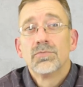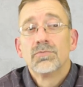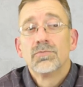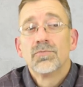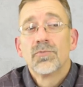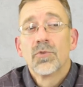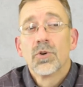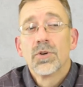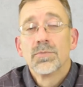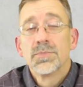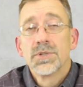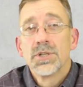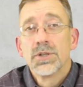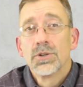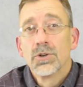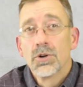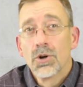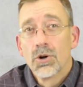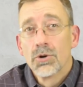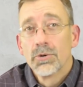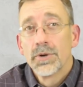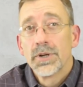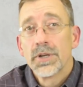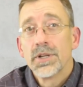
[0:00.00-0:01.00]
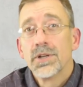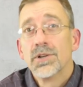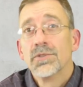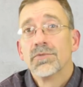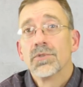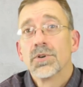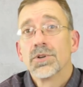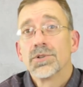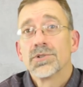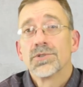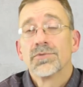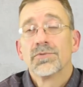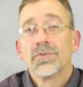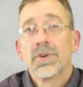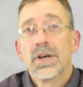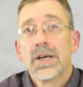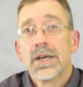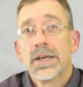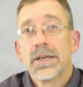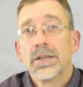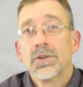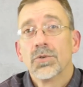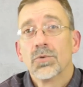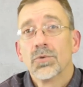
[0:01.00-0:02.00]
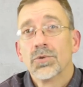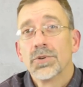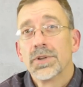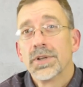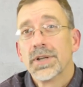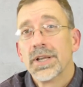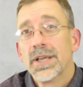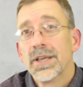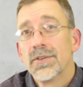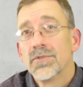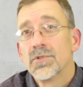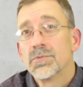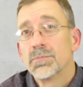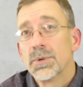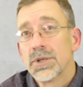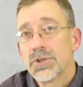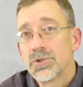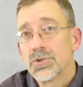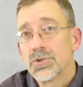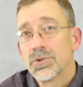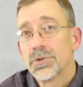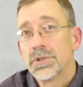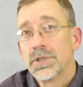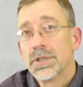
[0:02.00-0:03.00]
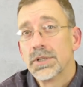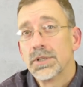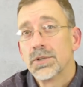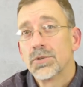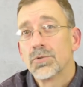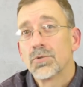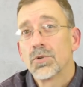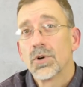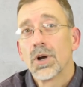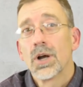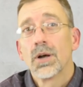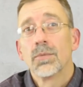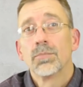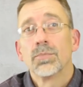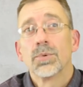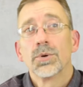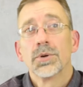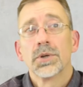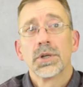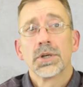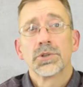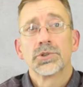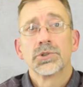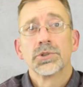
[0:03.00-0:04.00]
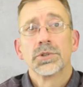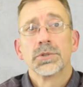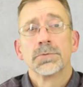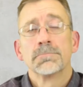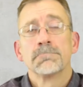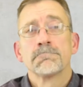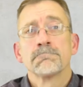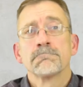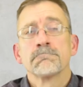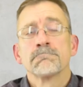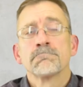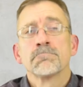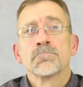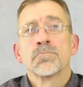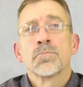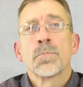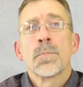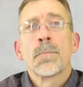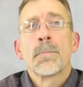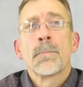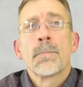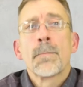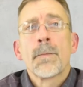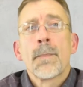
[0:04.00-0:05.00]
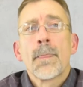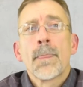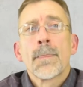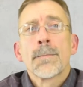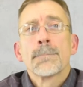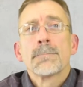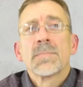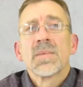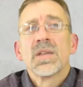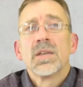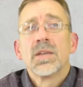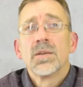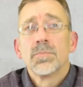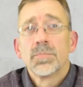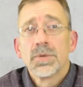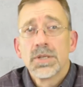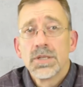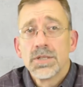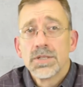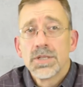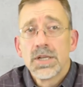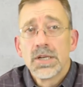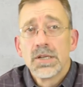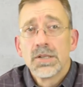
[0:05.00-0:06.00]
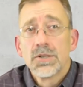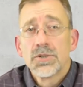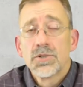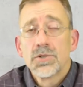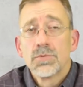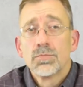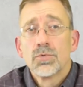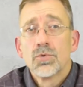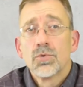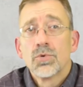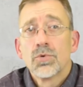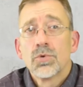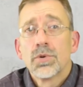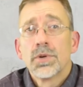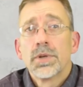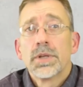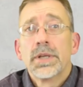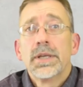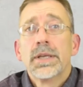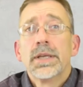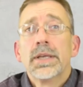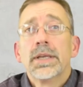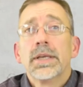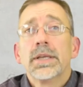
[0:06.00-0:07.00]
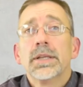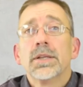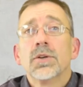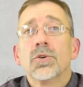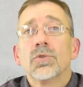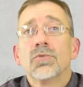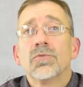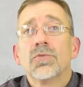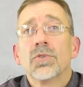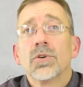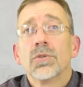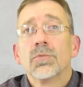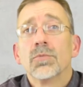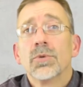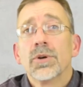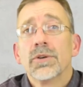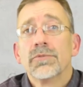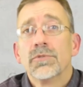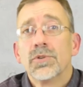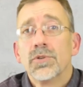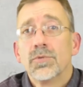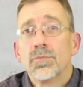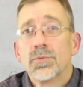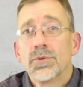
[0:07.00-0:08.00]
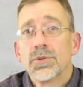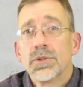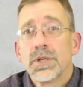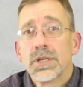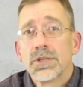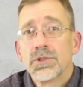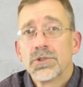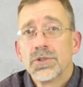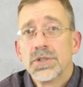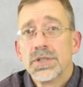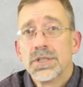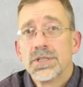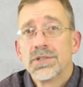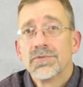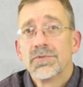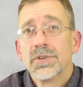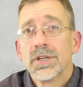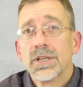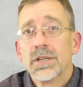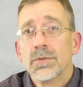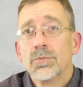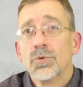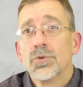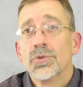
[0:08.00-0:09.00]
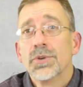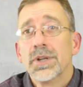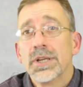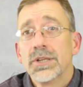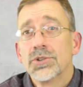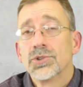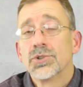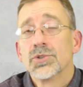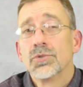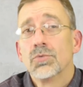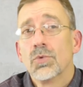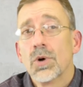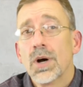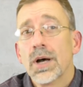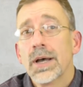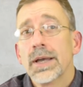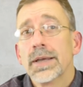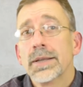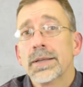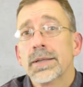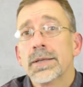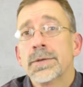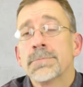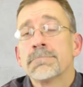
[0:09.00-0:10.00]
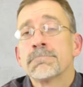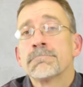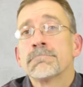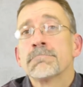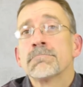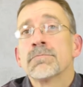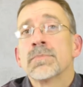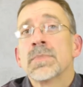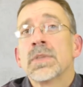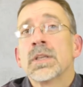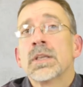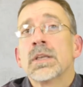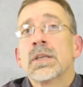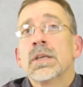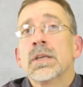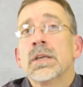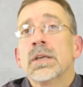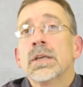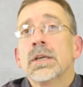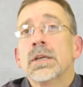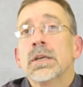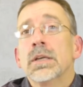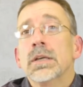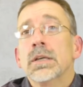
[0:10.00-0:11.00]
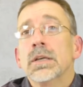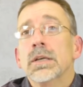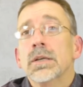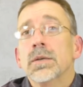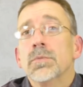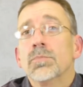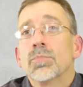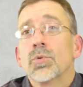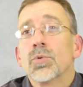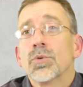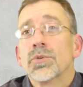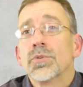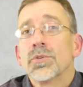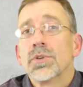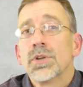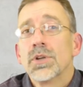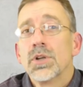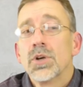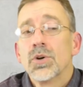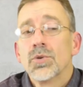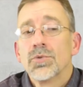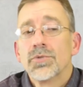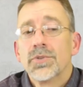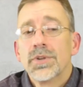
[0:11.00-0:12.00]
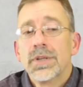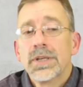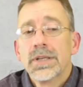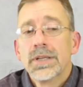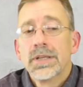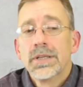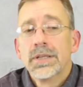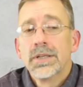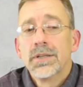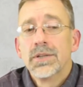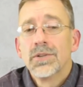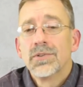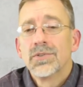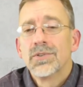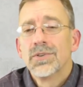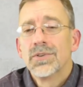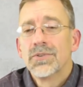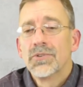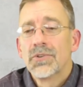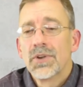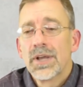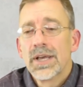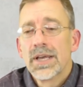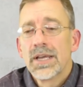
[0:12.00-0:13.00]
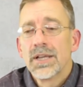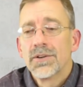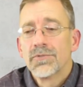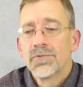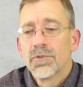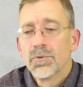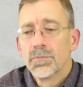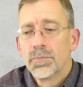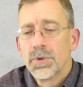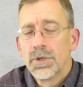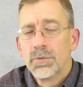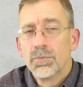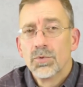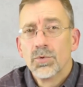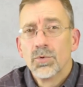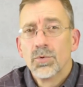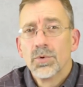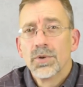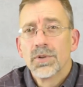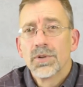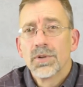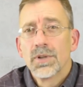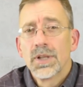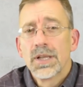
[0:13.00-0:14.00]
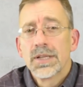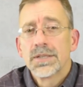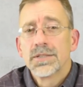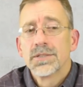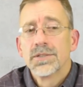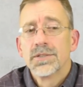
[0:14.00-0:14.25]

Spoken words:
farms that are already diversified or that have specialty crop production. Hemp is eligible, and whole farm revenue protection is available nationwide. Important to note that it is designed for people with lots of